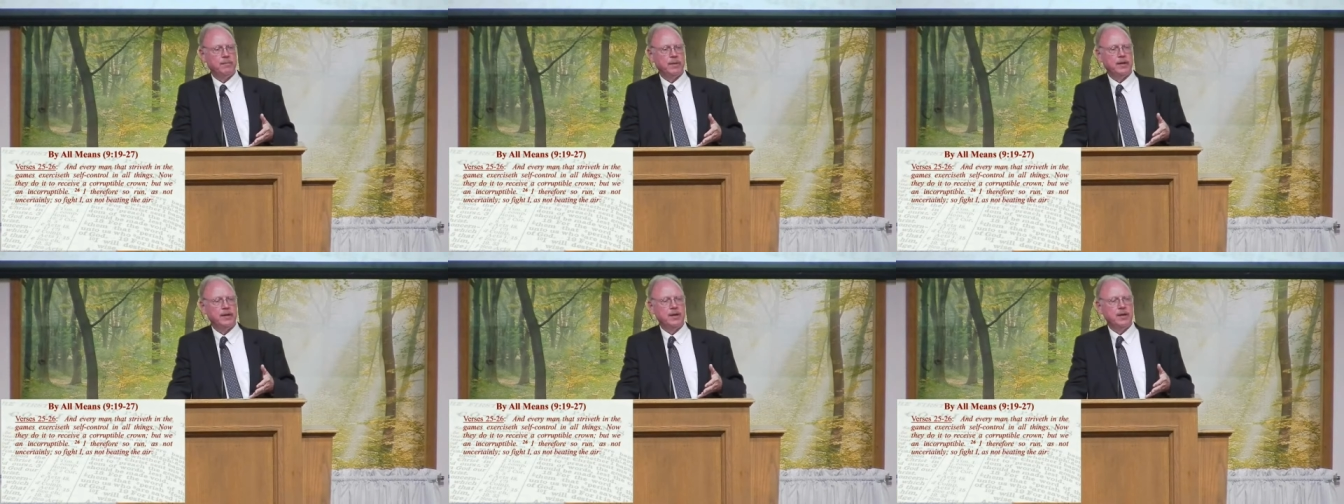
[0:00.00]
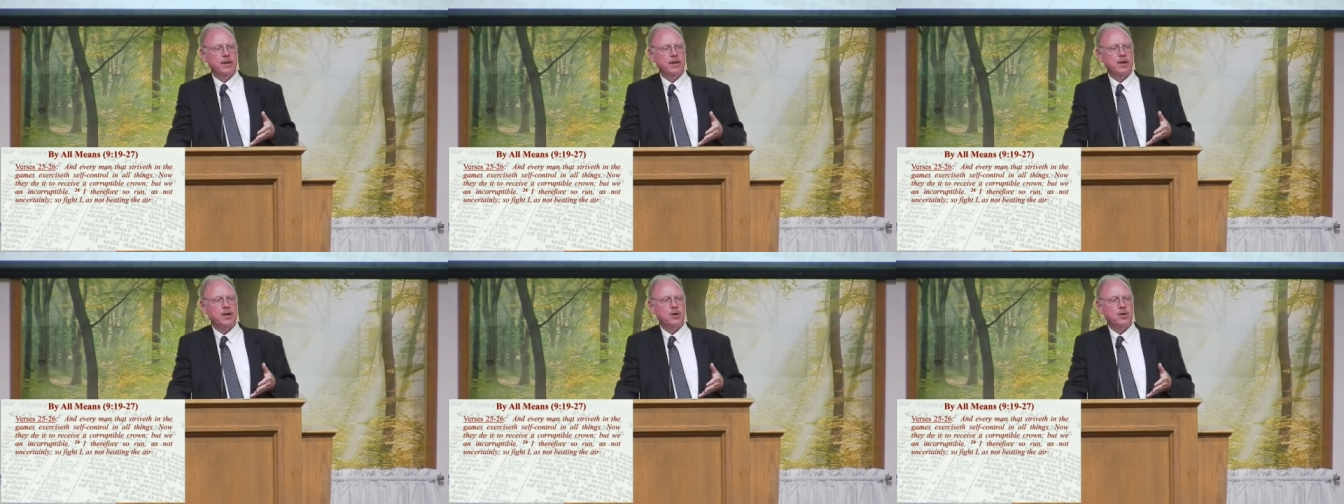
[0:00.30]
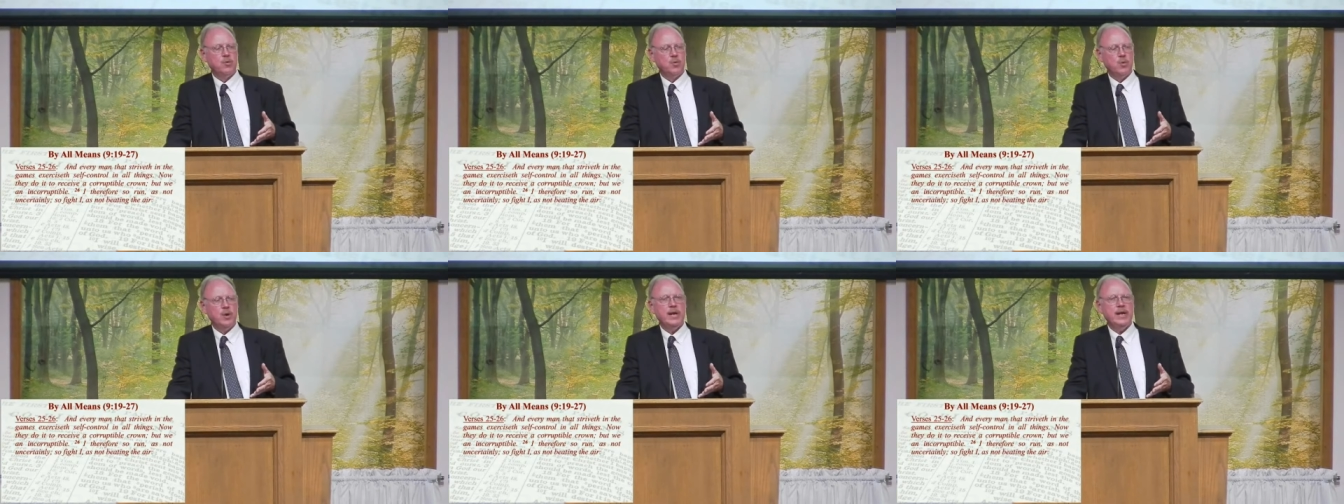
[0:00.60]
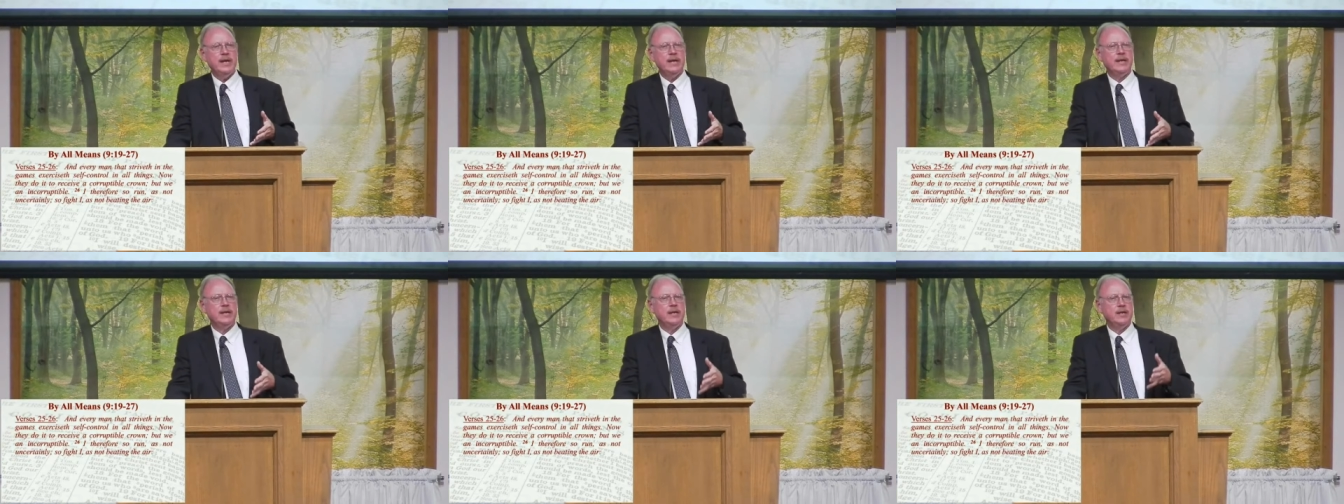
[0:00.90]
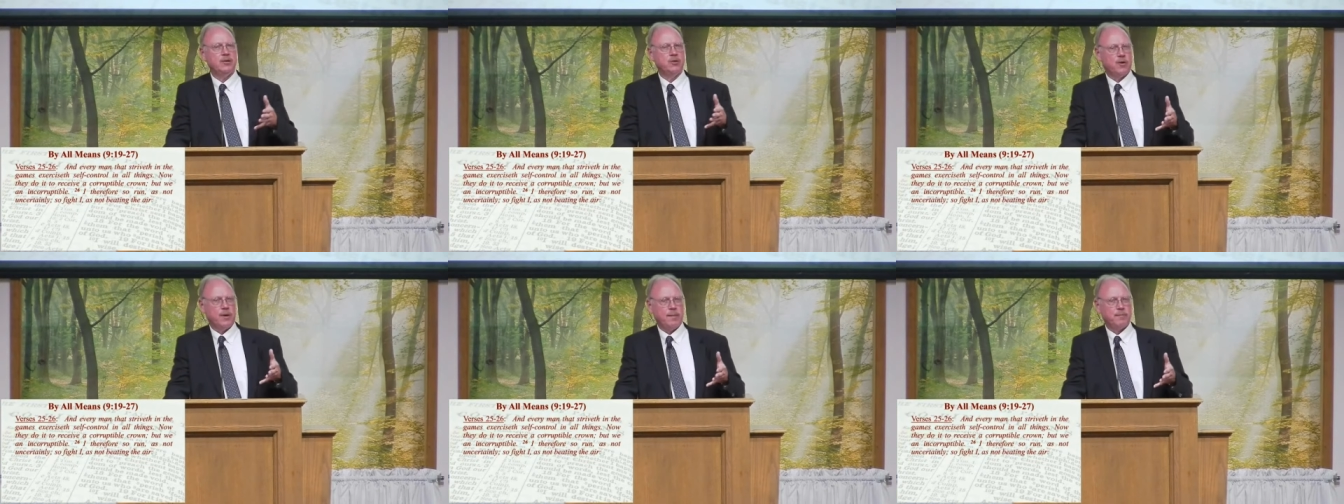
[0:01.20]
but we an
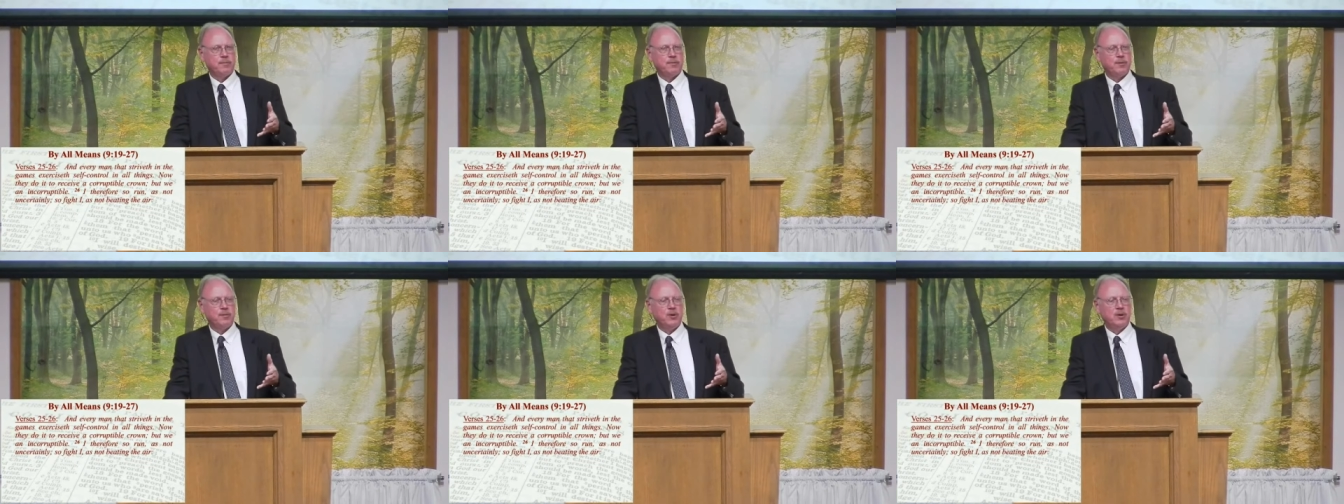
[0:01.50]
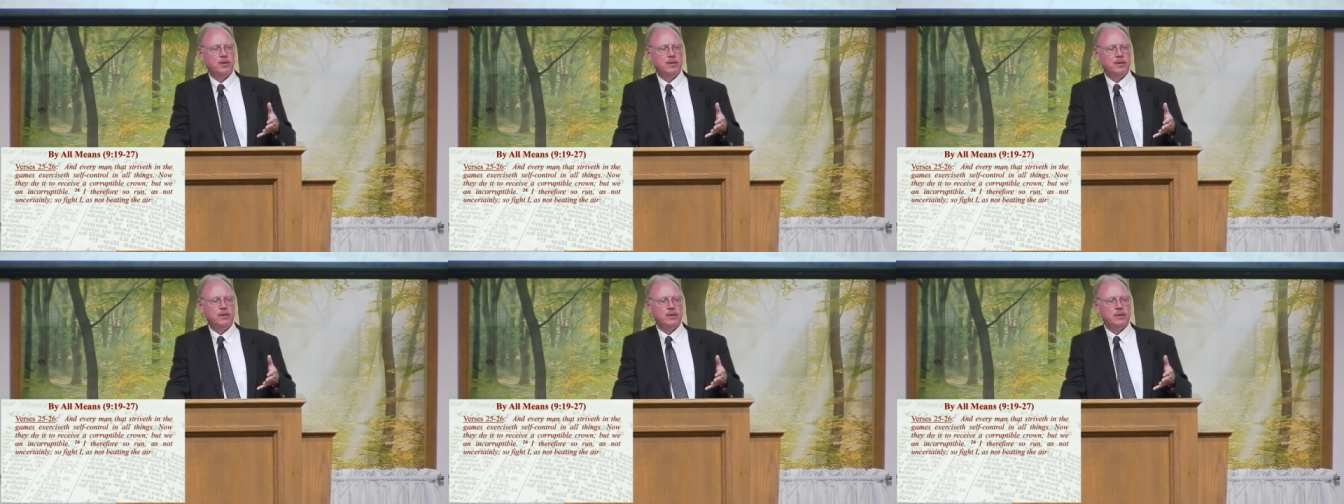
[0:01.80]
incorruptible.